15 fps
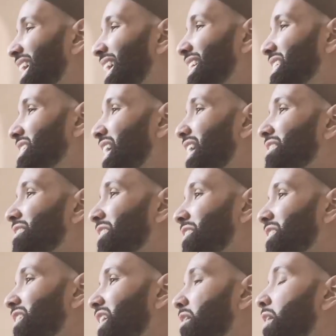And Sa'ad
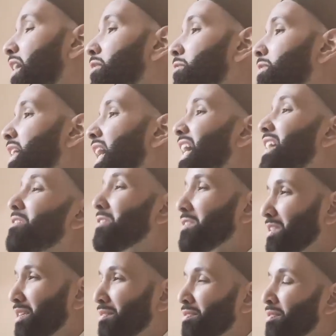radiallahu anhu's
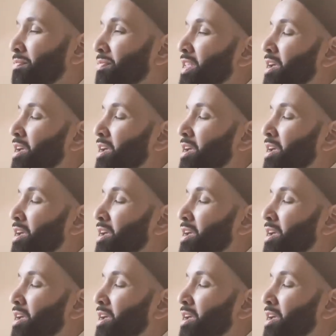handkerchief